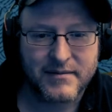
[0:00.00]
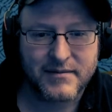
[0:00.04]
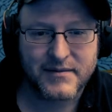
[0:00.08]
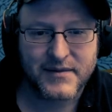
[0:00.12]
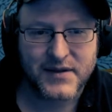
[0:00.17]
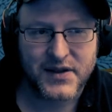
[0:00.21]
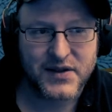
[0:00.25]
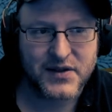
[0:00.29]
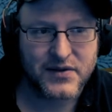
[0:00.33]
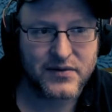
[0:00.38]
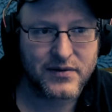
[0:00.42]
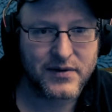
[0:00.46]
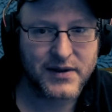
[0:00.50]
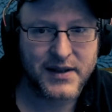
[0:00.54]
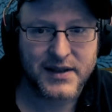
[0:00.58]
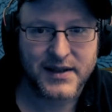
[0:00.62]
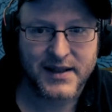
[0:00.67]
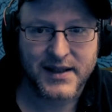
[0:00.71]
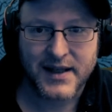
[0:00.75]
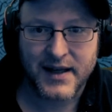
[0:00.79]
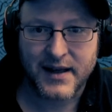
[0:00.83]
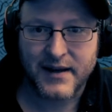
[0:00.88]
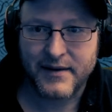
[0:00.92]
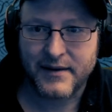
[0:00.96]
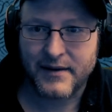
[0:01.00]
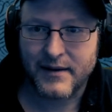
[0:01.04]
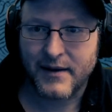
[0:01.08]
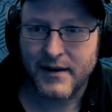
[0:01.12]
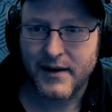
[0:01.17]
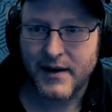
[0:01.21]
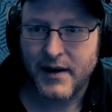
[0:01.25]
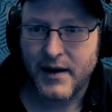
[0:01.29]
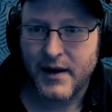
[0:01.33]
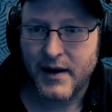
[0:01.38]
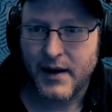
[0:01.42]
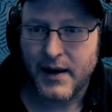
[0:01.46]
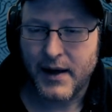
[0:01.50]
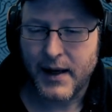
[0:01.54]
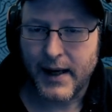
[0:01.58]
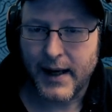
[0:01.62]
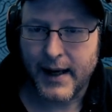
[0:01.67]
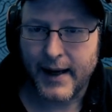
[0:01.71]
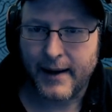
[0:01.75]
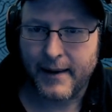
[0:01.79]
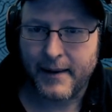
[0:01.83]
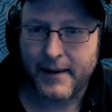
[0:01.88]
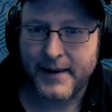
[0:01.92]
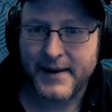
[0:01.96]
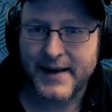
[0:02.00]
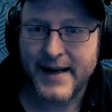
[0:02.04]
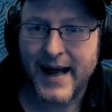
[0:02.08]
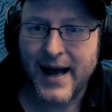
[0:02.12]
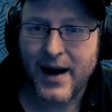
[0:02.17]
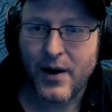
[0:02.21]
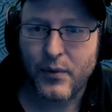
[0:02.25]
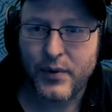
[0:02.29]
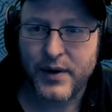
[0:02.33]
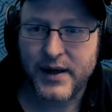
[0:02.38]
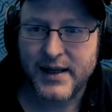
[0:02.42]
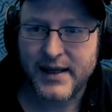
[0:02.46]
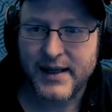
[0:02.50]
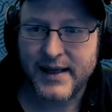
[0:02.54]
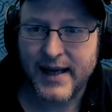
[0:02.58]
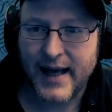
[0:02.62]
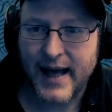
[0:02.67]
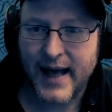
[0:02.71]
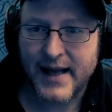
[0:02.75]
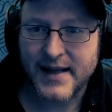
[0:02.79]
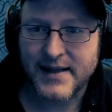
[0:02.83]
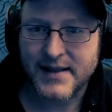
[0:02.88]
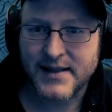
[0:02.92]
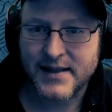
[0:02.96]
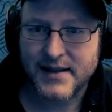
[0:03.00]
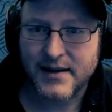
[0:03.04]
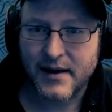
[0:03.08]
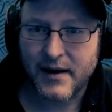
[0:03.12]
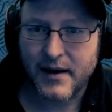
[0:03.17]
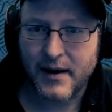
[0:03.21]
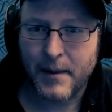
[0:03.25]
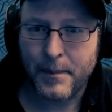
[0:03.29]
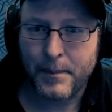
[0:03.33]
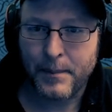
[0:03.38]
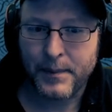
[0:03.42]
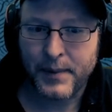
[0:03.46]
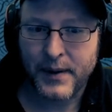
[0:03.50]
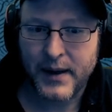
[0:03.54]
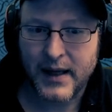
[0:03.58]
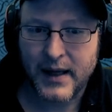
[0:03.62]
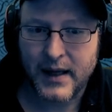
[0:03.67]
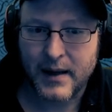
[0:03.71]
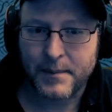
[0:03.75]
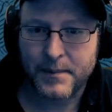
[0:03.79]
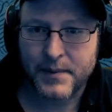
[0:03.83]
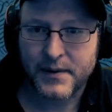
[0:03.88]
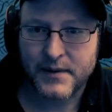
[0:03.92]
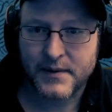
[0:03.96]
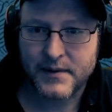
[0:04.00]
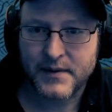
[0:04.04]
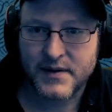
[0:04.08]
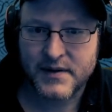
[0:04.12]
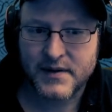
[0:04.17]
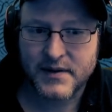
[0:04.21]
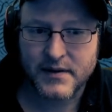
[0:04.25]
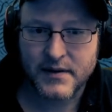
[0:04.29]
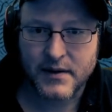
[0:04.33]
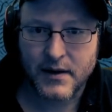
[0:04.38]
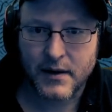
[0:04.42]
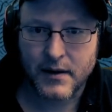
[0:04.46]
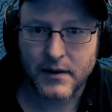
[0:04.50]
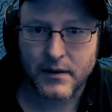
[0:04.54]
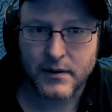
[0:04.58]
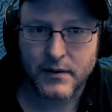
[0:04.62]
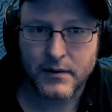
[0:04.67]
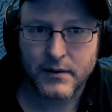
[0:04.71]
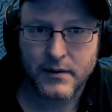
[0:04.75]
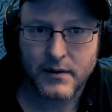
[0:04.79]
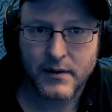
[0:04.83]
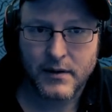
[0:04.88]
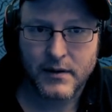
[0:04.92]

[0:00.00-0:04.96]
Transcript: destroyed, I guess. Uh, now we get a pip. So